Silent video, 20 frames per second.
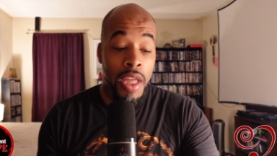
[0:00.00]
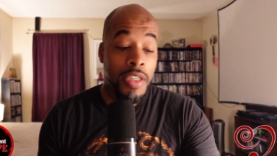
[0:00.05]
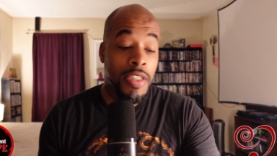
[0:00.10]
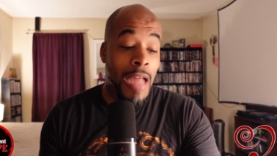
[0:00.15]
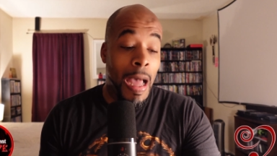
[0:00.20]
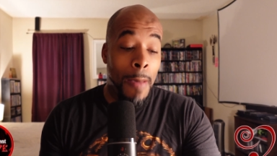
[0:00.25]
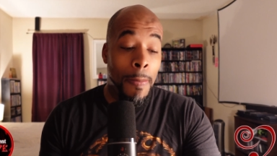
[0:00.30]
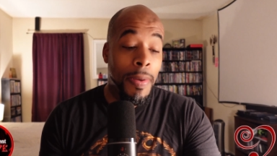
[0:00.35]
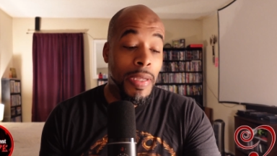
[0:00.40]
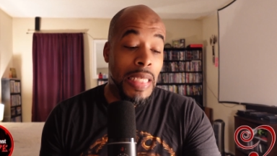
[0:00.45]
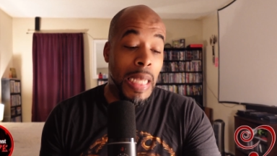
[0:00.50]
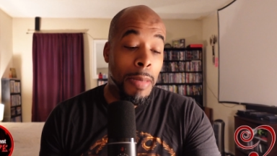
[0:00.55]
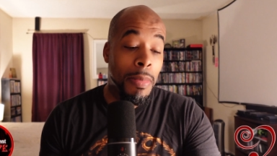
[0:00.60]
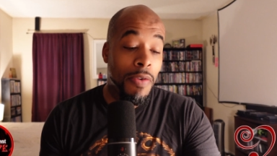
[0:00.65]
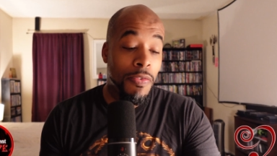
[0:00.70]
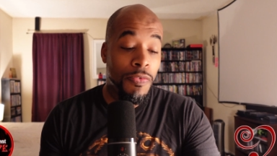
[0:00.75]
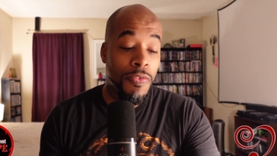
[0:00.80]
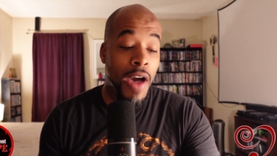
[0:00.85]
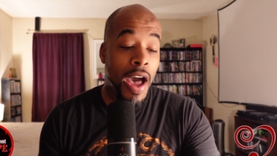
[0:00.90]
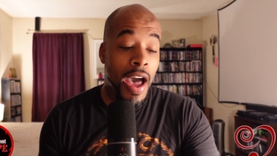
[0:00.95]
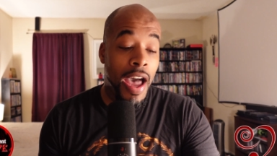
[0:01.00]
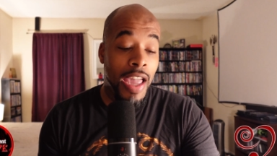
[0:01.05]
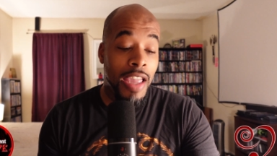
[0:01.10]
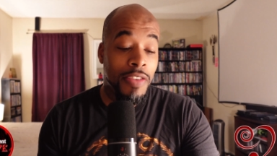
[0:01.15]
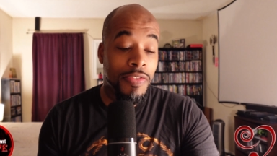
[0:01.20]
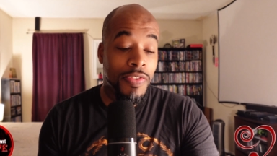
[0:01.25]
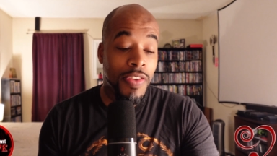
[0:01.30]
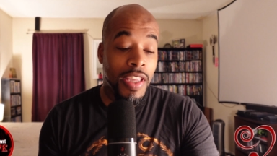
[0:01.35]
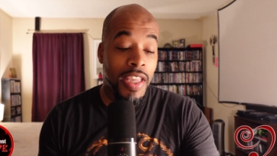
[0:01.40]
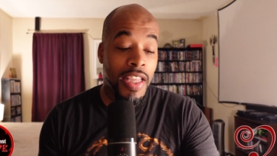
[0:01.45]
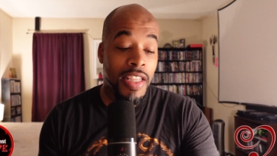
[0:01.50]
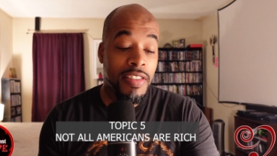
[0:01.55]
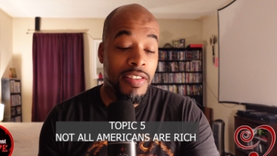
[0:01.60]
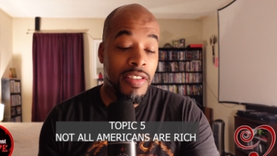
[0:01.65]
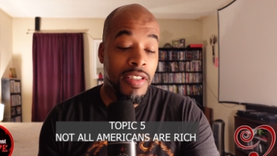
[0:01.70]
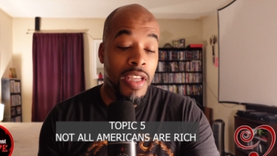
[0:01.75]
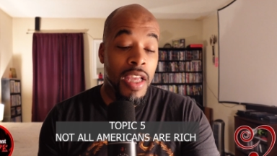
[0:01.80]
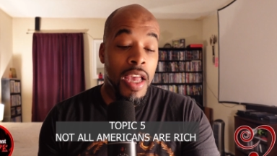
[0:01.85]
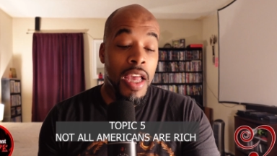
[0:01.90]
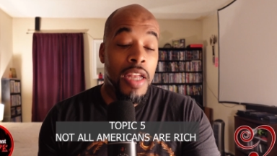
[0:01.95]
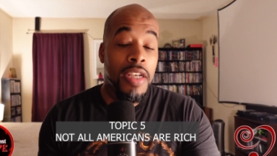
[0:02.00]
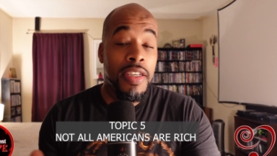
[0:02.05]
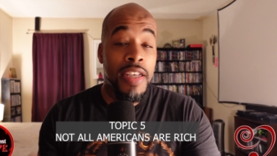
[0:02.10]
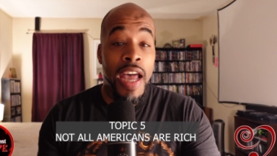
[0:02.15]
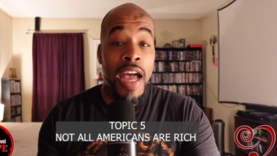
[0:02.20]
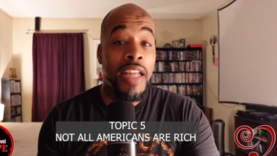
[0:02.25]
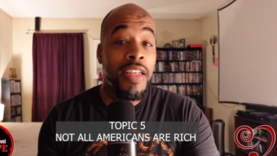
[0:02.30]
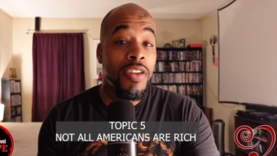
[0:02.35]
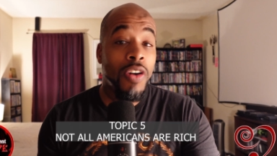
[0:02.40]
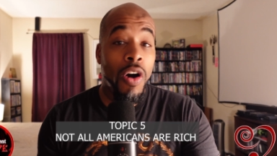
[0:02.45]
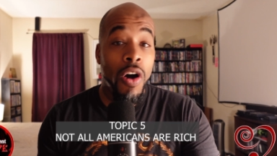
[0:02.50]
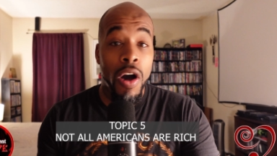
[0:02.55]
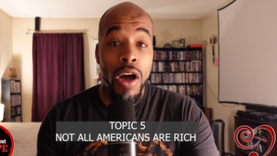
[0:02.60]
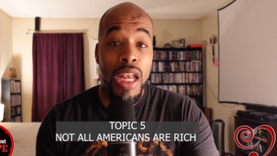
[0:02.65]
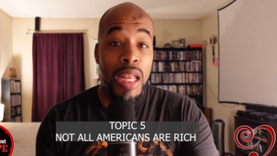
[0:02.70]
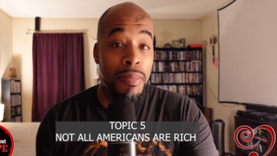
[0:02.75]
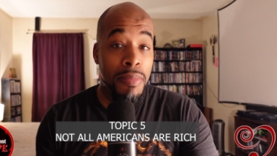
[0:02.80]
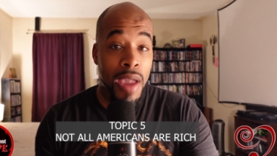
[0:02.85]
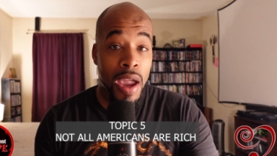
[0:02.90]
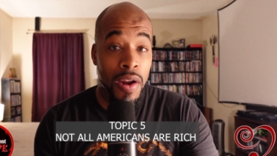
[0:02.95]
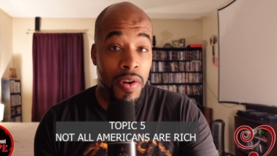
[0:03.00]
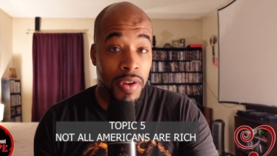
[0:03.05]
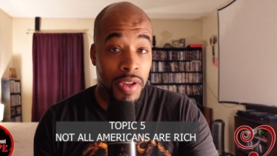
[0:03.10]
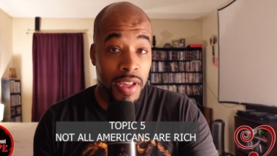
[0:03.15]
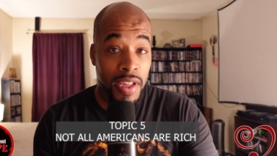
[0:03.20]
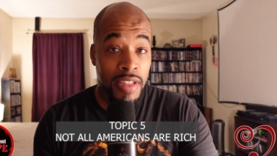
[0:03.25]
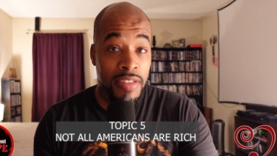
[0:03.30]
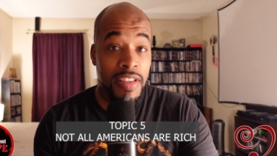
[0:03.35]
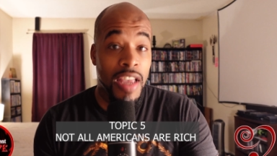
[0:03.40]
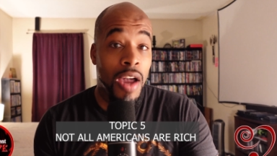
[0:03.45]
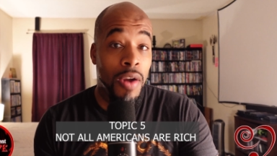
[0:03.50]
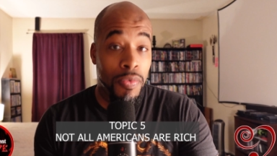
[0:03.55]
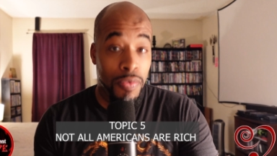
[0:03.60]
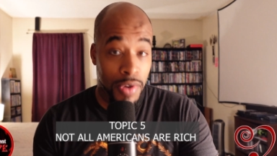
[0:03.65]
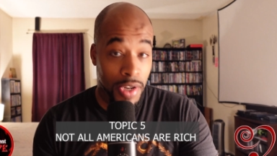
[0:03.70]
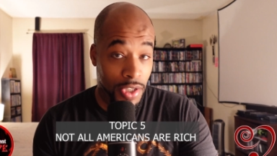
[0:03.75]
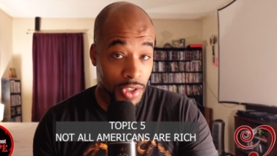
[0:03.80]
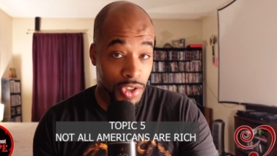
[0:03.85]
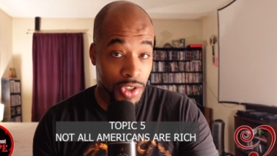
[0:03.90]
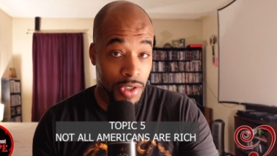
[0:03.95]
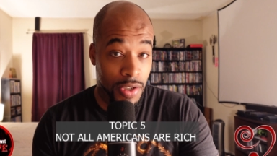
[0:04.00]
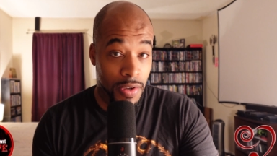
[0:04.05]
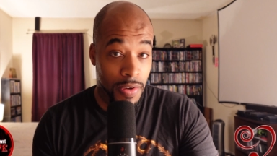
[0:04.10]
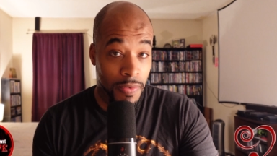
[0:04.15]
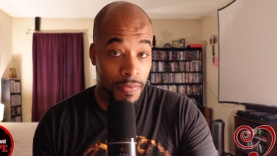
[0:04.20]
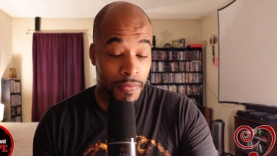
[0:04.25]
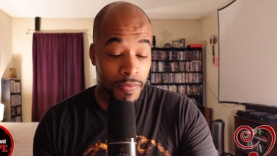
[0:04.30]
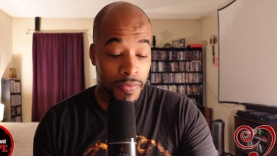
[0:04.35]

Topic number five is not all Americans are rich.